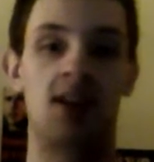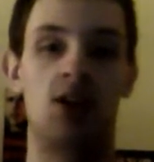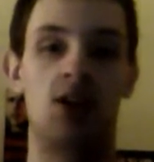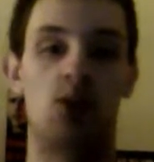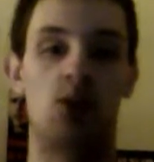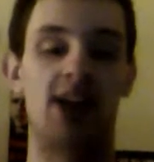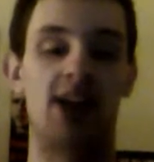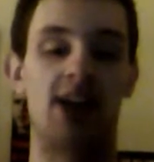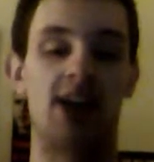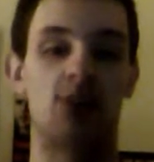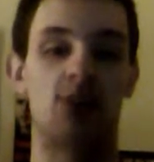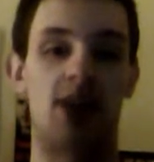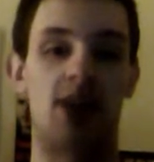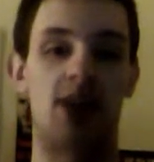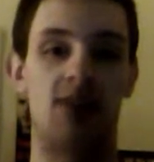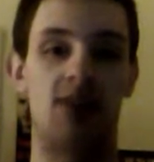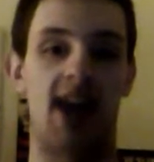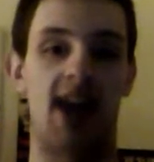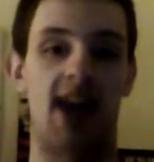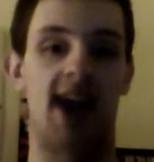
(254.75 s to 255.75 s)
was when
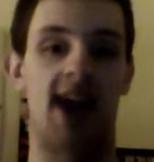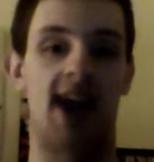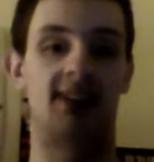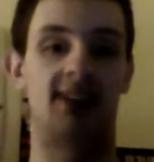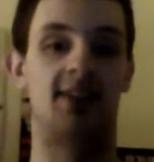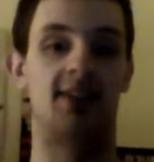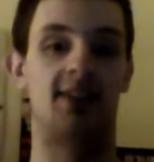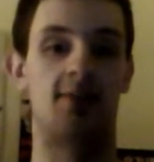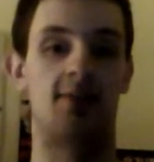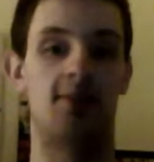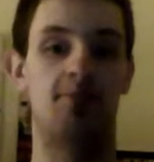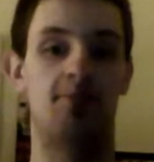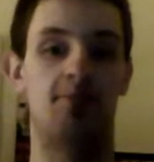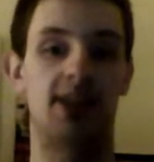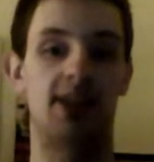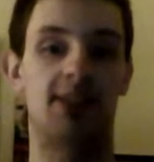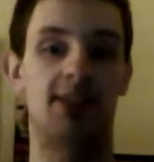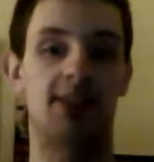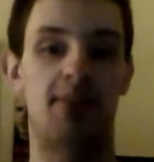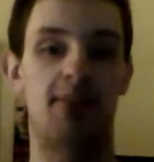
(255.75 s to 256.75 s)
we had the
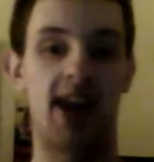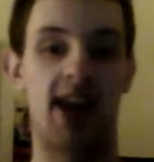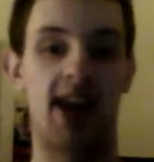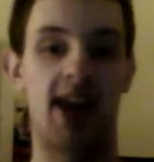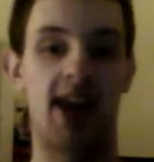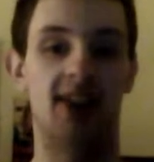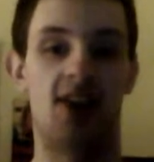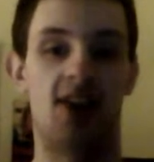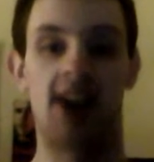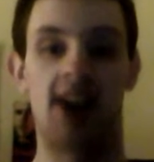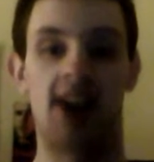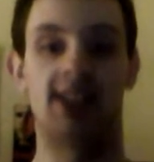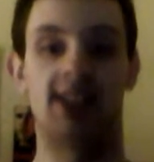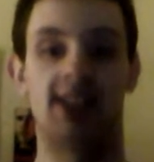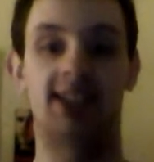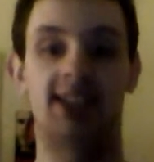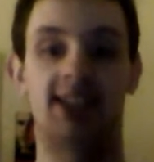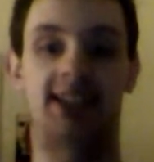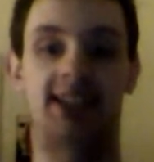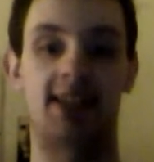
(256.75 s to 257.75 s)
big debate on the
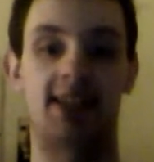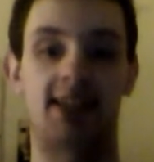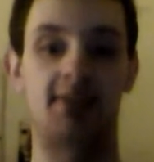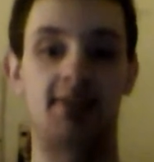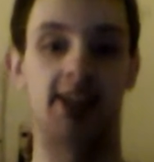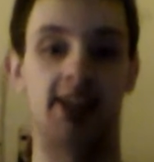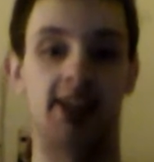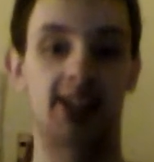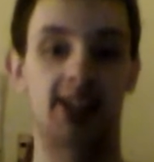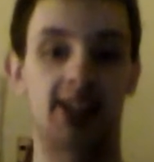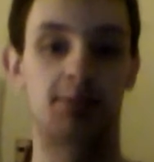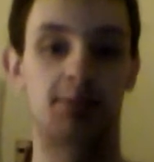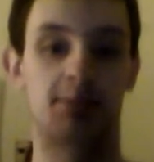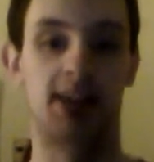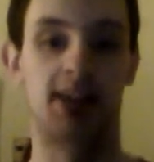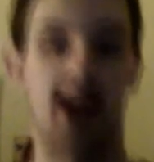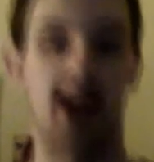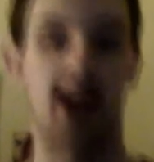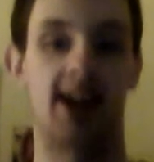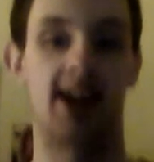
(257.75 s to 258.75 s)
stimulus
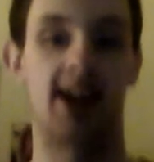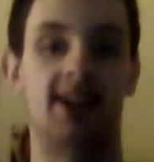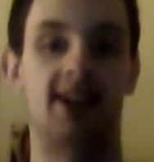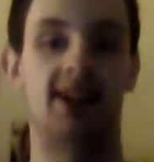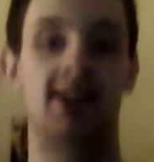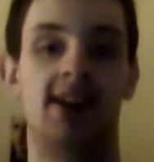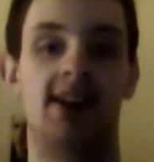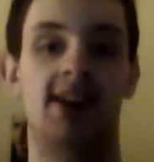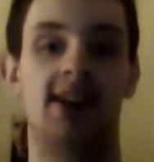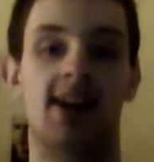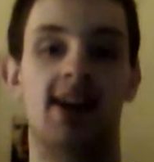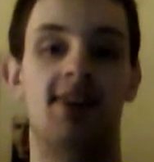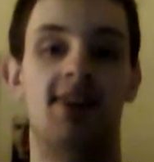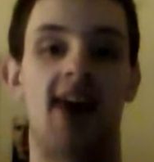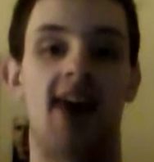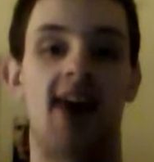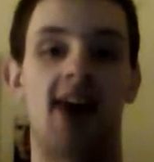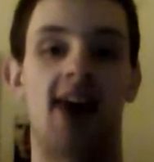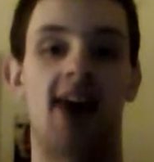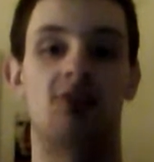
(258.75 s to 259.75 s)
plan
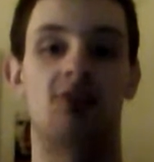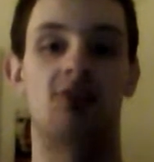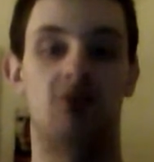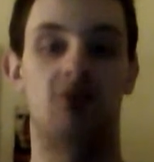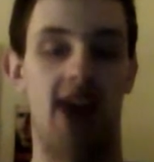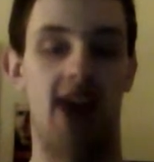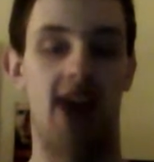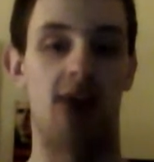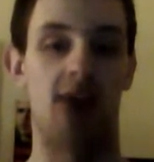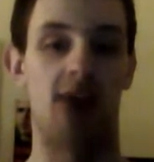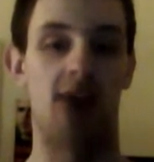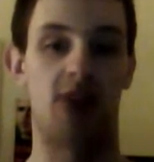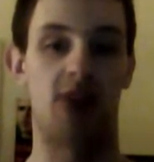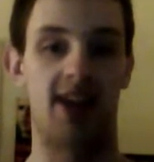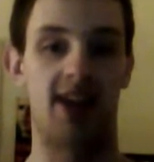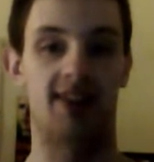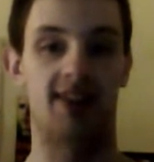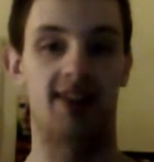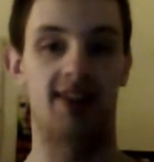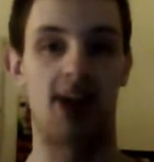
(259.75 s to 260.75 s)
that
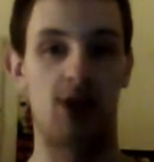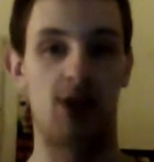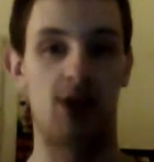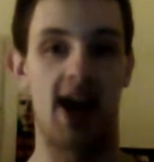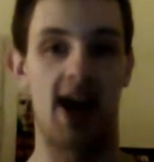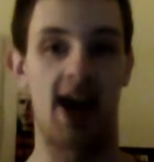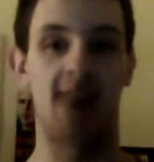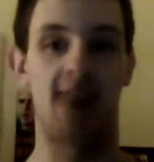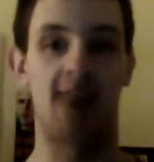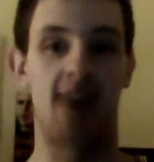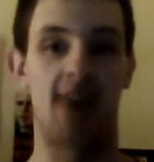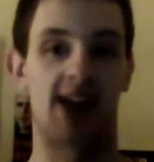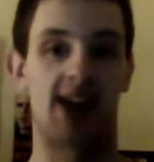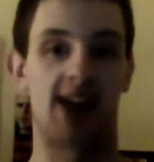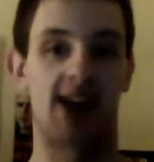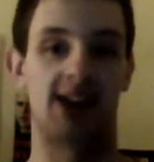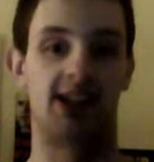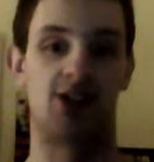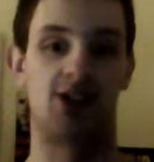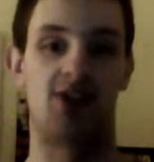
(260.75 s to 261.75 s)
we had back
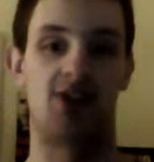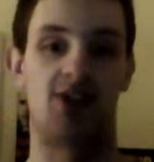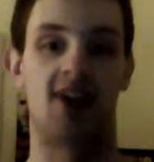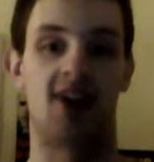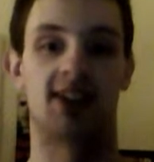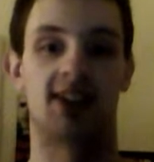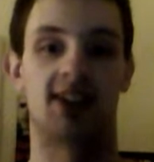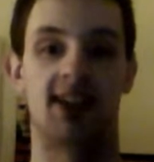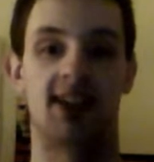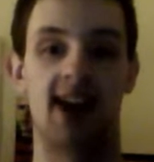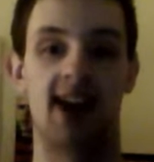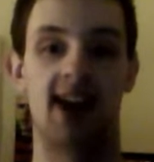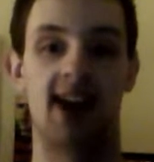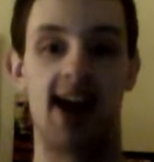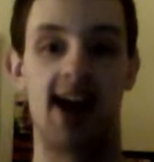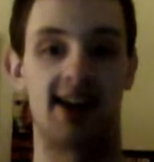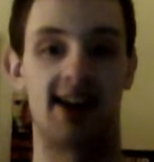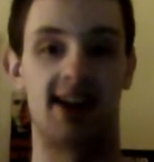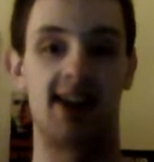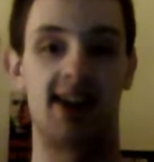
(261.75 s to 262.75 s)
in
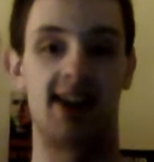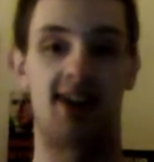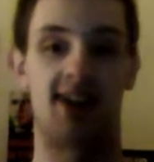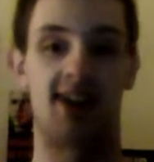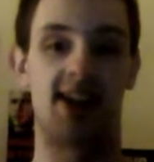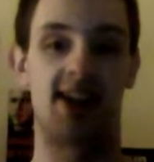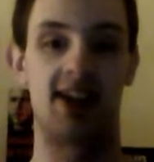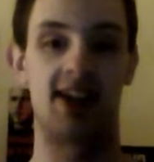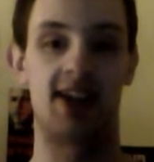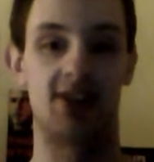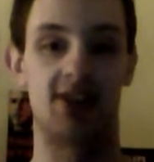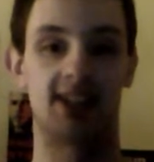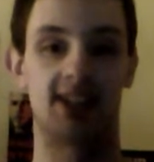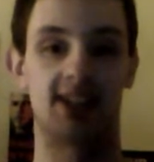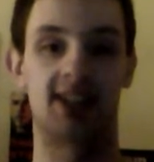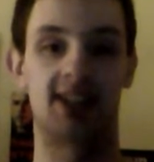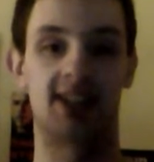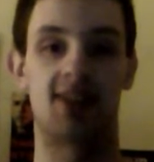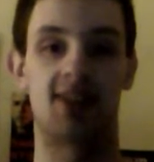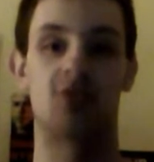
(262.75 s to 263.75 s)
2009. I think he
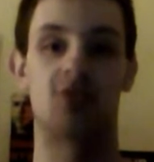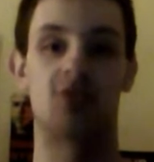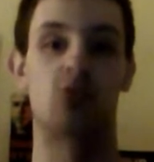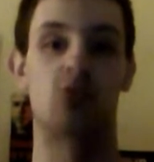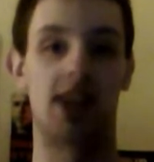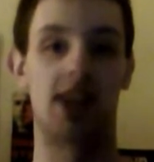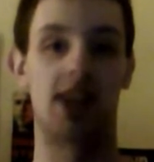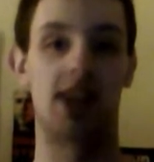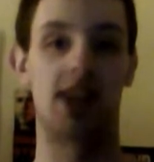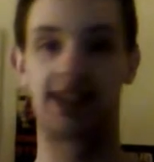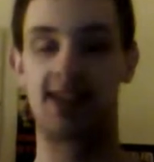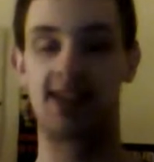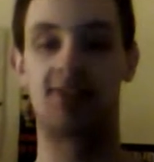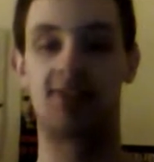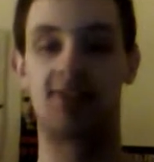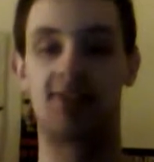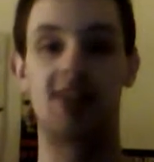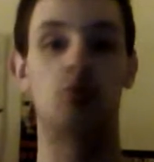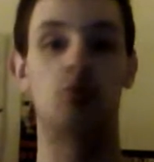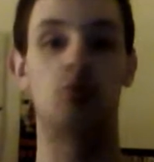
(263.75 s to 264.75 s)
was
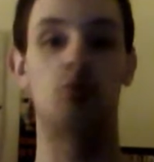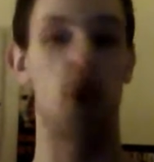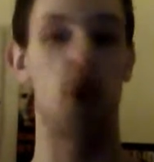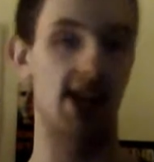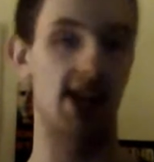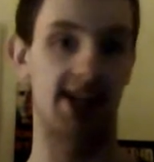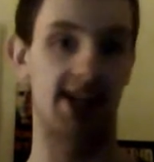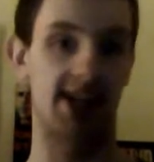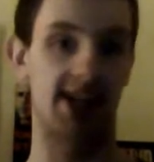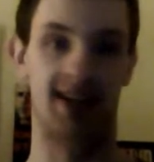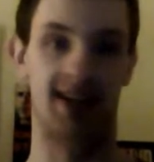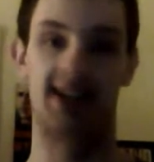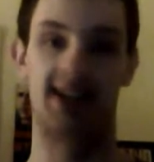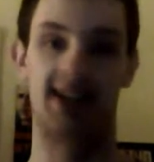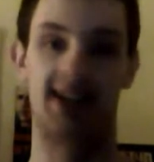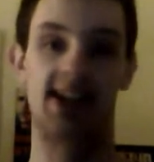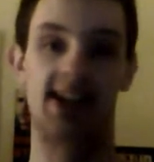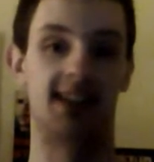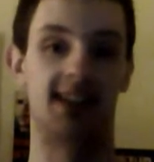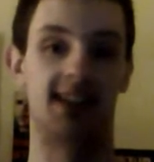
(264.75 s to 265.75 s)
relatively weak
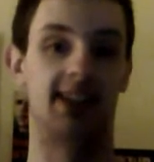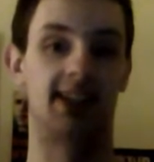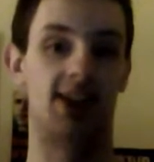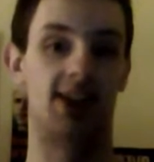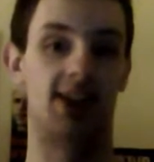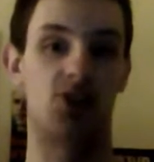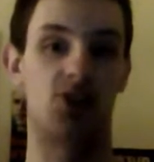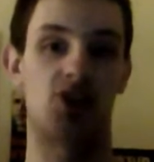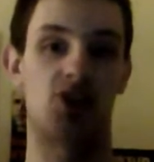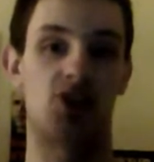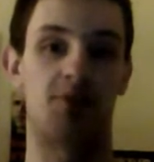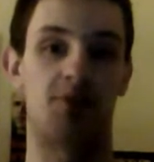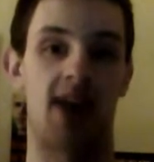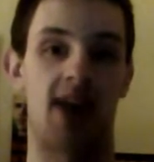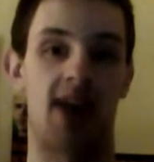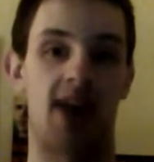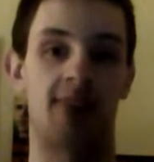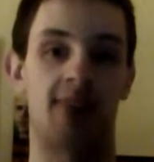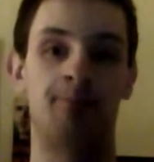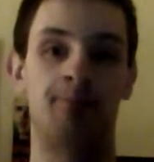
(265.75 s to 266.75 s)
in his leadership
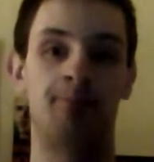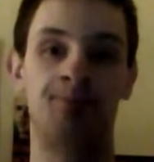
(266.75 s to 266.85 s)
then,